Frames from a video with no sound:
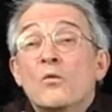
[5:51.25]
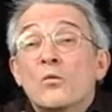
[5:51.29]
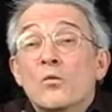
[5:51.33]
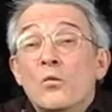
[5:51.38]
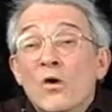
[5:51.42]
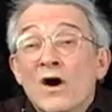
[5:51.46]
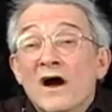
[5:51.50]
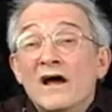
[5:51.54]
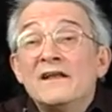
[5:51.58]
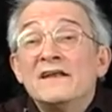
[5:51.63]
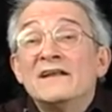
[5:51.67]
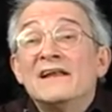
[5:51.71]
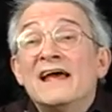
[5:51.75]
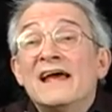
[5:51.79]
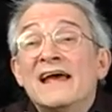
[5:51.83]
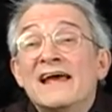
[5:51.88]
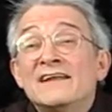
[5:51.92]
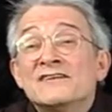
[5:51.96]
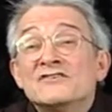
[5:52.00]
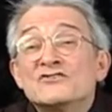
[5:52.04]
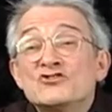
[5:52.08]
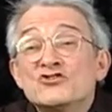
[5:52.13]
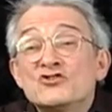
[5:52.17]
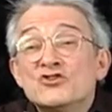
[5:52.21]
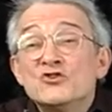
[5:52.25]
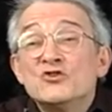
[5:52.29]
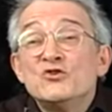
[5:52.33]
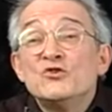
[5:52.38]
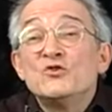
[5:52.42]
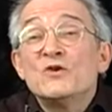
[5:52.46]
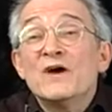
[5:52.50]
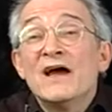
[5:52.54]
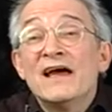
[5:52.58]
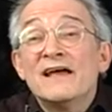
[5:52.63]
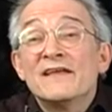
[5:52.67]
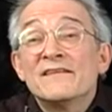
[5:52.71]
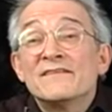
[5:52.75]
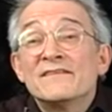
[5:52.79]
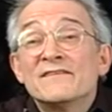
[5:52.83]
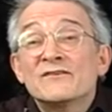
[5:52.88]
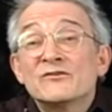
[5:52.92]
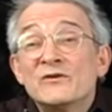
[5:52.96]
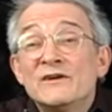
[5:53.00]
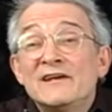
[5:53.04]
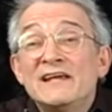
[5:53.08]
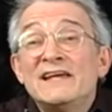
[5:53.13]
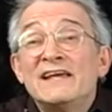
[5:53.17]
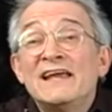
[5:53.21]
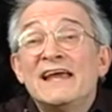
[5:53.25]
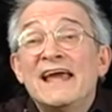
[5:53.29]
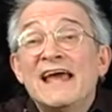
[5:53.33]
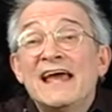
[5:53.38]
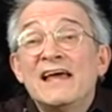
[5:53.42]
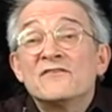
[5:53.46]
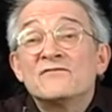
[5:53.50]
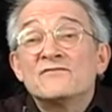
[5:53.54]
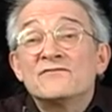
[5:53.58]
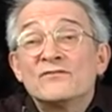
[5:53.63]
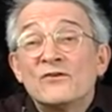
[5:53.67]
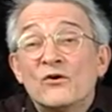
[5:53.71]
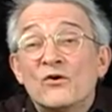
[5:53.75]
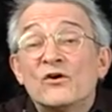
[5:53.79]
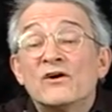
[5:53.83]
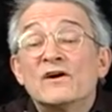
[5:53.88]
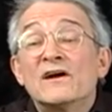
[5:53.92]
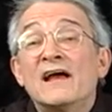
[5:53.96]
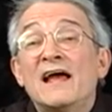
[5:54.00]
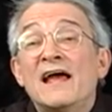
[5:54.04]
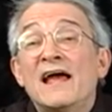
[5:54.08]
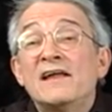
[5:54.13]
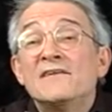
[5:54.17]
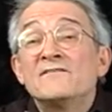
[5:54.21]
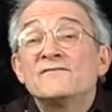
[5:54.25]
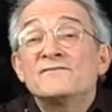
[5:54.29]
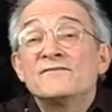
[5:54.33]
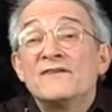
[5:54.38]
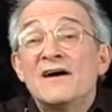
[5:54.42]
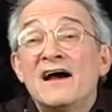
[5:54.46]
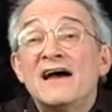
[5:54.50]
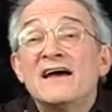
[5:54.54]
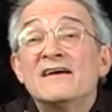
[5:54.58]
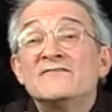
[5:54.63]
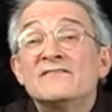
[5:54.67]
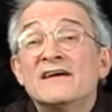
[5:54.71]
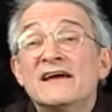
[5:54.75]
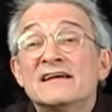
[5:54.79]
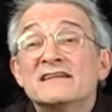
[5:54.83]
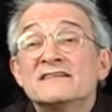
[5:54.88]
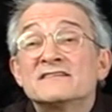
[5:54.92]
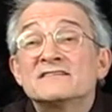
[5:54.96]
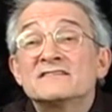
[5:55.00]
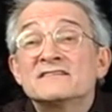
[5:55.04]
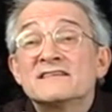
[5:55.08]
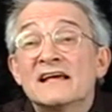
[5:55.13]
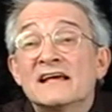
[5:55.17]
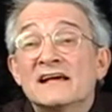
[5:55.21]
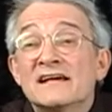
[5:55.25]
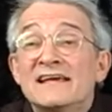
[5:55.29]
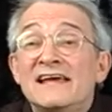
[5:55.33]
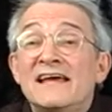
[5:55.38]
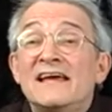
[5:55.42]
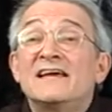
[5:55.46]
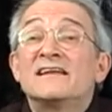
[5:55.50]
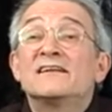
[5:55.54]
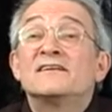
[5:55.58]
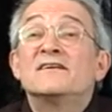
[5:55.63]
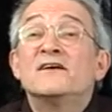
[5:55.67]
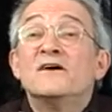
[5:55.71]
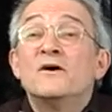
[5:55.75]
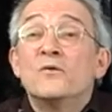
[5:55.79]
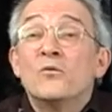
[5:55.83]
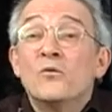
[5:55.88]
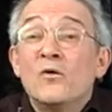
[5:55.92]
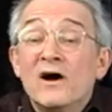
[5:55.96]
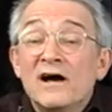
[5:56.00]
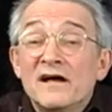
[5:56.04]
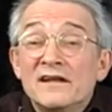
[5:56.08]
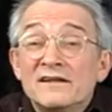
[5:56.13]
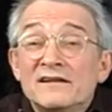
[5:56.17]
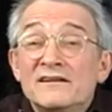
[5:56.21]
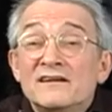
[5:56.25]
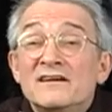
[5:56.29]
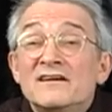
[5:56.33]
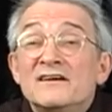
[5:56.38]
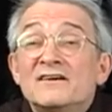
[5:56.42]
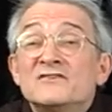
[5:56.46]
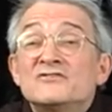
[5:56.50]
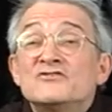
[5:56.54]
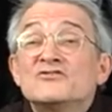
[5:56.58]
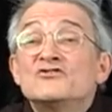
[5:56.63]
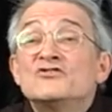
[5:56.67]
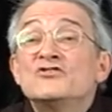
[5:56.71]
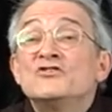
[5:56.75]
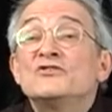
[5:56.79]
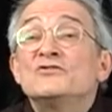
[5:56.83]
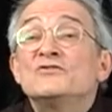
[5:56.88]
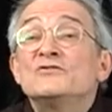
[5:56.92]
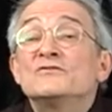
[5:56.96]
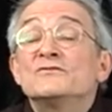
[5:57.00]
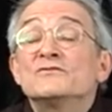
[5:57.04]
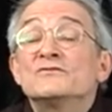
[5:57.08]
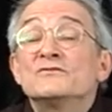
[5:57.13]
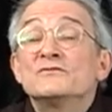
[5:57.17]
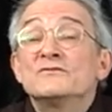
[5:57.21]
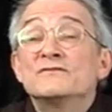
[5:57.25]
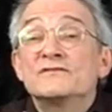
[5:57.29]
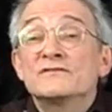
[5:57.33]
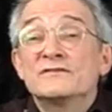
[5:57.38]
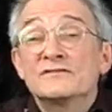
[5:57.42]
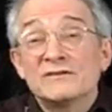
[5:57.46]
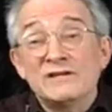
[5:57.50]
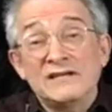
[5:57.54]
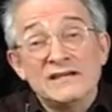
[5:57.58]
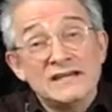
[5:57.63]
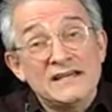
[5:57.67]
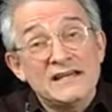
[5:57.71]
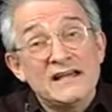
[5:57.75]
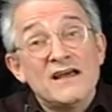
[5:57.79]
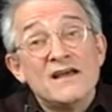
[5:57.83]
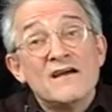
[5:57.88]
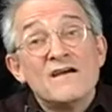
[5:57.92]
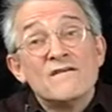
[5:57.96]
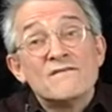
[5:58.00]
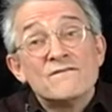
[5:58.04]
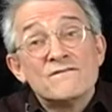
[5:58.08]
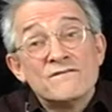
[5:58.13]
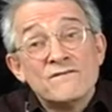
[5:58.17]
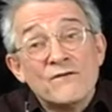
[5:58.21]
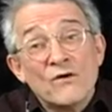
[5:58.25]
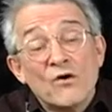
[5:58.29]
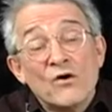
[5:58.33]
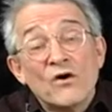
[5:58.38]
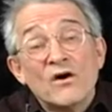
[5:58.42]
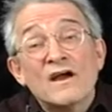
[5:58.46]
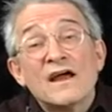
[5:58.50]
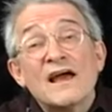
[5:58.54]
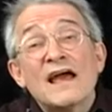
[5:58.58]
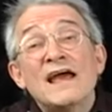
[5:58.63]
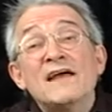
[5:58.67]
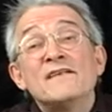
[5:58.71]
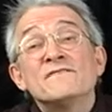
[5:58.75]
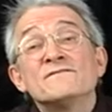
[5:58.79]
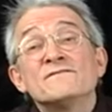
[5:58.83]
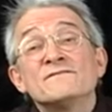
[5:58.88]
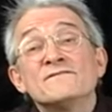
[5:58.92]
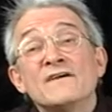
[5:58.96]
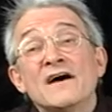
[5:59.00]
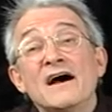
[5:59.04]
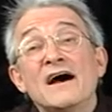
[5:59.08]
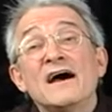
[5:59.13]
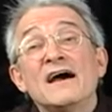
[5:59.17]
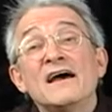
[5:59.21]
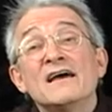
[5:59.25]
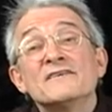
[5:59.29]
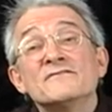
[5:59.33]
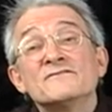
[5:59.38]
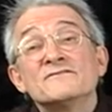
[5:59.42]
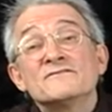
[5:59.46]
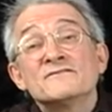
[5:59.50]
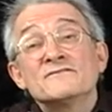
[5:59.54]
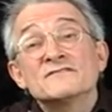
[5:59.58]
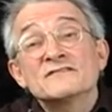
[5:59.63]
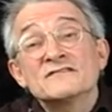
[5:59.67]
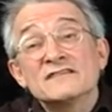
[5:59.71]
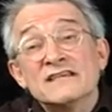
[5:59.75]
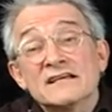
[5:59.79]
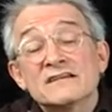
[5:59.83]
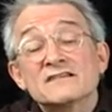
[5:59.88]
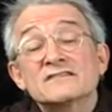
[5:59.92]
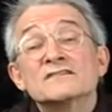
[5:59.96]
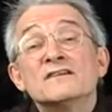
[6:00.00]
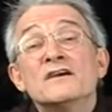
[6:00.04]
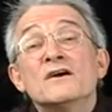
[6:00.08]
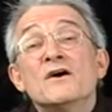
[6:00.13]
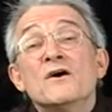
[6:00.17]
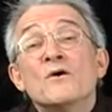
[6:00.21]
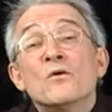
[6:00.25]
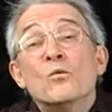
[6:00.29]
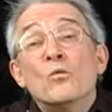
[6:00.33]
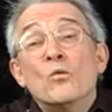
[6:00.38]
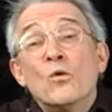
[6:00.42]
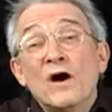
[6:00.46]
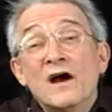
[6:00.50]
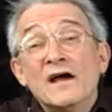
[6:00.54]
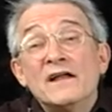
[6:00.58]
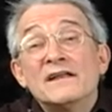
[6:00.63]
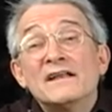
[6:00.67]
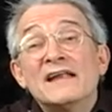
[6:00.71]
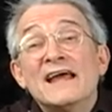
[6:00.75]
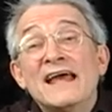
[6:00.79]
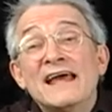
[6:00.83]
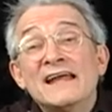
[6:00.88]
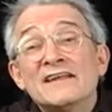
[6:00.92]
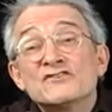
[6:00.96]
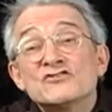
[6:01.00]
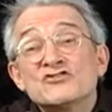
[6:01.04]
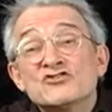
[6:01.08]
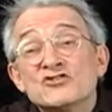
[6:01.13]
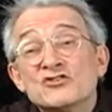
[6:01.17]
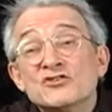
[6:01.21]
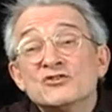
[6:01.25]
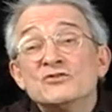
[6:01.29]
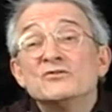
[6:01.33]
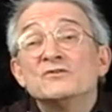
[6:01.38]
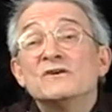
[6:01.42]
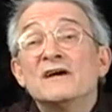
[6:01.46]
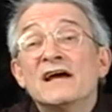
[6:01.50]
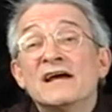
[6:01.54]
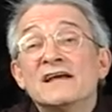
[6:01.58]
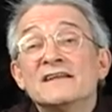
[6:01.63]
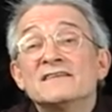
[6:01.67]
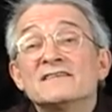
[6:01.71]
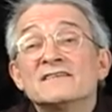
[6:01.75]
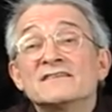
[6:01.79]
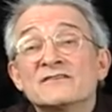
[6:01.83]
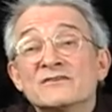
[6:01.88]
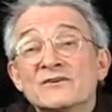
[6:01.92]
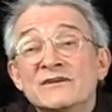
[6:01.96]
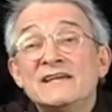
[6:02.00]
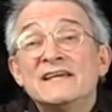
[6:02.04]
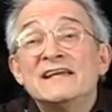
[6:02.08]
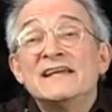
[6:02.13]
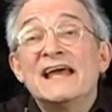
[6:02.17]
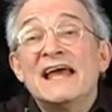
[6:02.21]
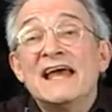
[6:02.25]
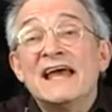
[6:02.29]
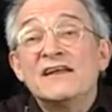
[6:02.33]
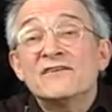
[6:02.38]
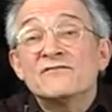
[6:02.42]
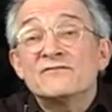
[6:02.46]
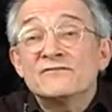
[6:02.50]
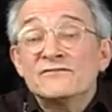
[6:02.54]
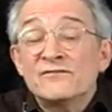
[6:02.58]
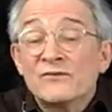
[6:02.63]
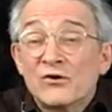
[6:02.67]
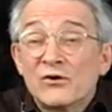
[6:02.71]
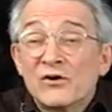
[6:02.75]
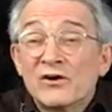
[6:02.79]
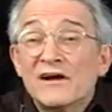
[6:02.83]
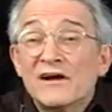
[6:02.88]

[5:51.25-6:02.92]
1 and 2 and 3 and 4 and 5 and 6. Again. 1, 2, 3, 4 and 5, 6. 1 and 2 and 3 and 4